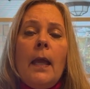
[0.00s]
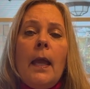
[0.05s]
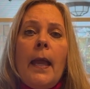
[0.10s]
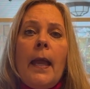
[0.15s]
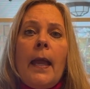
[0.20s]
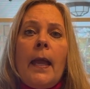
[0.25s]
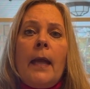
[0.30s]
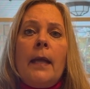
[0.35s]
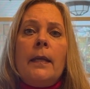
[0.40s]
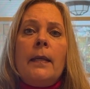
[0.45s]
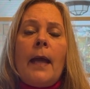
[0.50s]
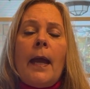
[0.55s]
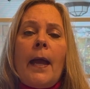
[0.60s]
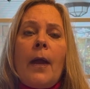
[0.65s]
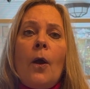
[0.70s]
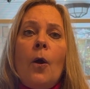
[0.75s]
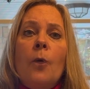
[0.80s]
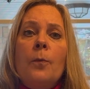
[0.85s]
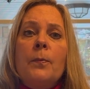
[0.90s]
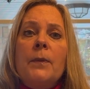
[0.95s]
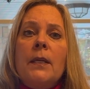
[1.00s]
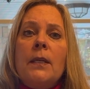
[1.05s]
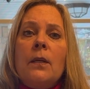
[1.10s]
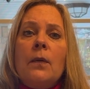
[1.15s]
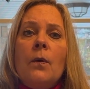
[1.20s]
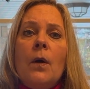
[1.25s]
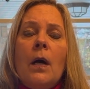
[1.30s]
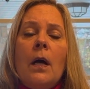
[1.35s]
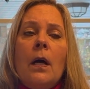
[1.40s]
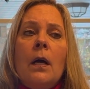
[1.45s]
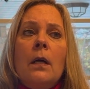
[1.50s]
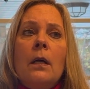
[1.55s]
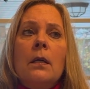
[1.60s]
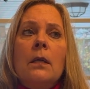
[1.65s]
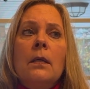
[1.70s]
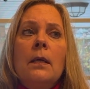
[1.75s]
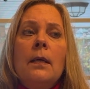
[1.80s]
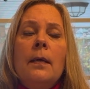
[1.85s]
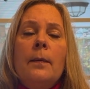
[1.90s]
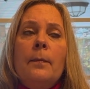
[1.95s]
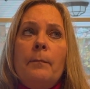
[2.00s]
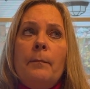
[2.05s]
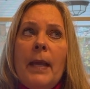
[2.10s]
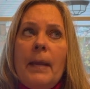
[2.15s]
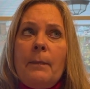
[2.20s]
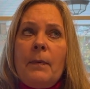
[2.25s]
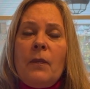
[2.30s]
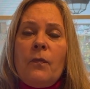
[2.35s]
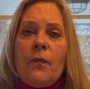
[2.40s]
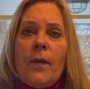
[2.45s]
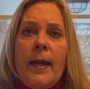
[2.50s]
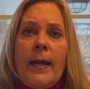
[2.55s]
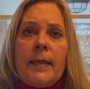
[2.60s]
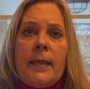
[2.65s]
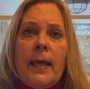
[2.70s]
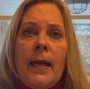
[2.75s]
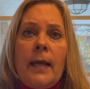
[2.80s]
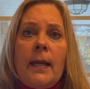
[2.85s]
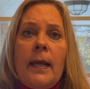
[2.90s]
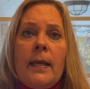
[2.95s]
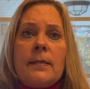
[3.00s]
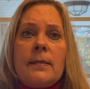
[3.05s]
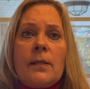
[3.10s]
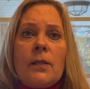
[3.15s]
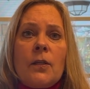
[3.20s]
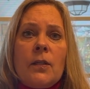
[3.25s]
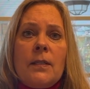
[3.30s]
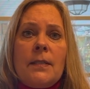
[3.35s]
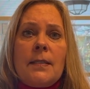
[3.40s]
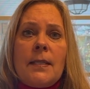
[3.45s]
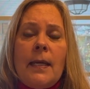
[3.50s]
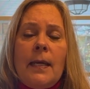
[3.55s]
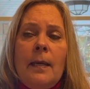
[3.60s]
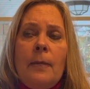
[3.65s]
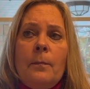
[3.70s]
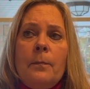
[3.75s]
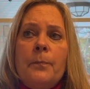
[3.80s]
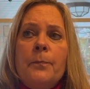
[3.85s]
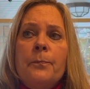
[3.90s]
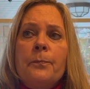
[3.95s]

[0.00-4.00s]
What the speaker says: and I hope that you all maybe find that as a good tip.